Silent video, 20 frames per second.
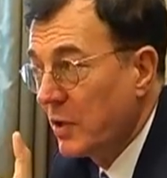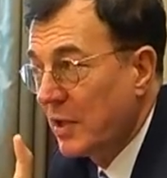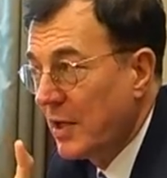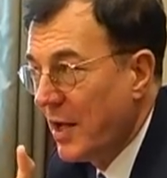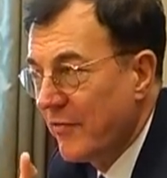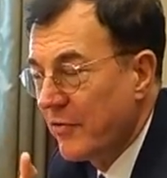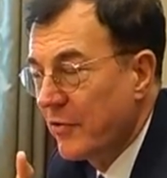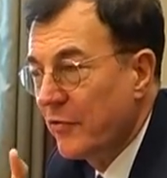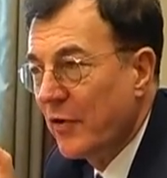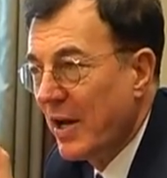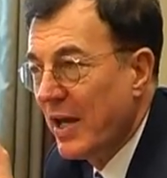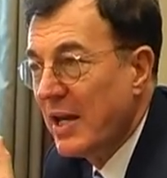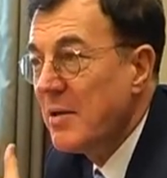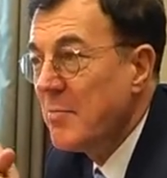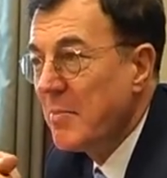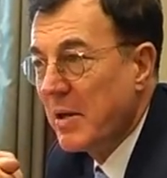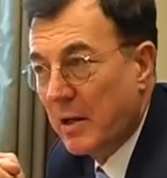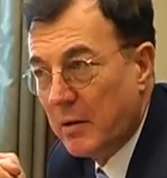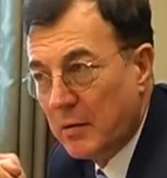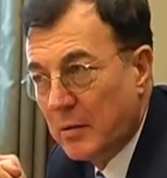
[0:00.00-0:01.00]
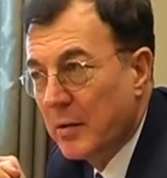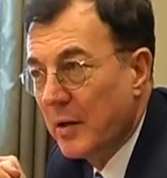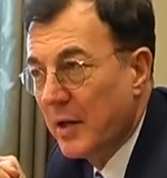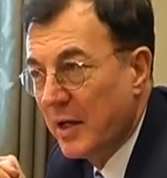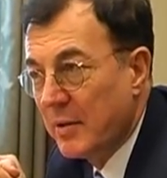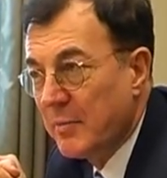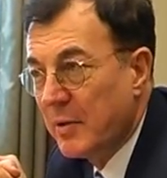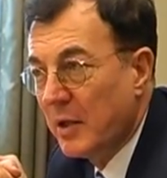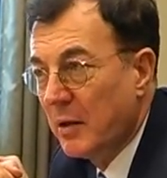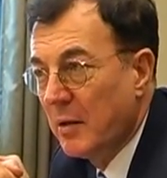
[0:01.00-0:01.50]
can have it for any meal.
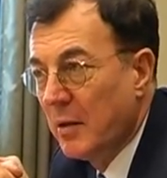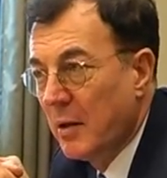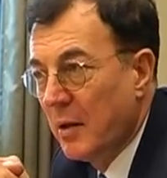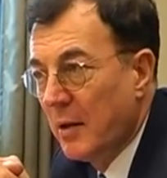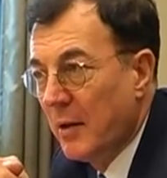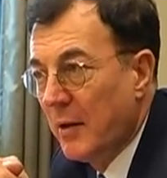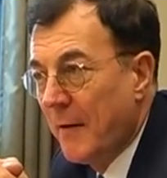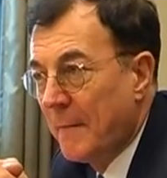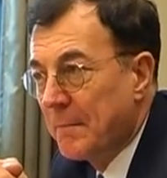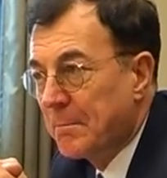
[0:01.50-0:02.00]
Any meal. Restaurants,